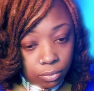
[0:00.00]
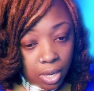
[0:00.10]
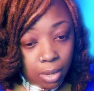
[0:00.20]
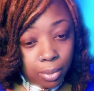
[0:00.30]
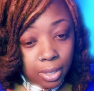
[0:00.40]

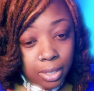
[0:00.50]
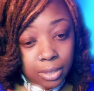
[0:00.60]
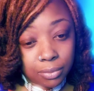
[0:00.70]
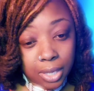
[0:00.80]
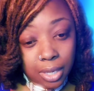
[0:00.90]
an abundance
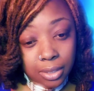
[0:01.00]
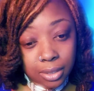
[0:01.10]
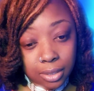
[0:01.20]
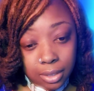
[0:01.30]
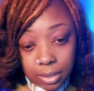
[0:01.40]
of
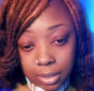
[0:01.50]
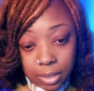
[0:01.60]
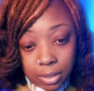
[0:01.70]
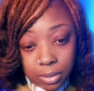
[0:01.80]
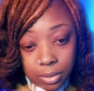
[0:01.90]
toxicity